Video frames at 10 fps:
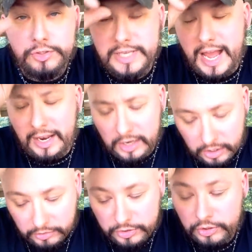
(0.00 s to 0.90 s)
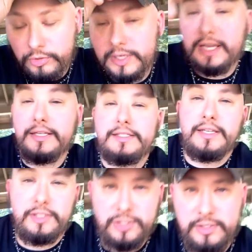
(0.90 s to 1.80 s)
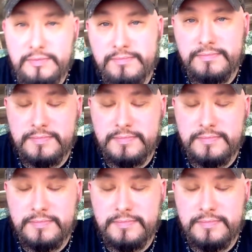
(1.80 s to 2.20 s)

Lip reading: Use dialogue to create tension.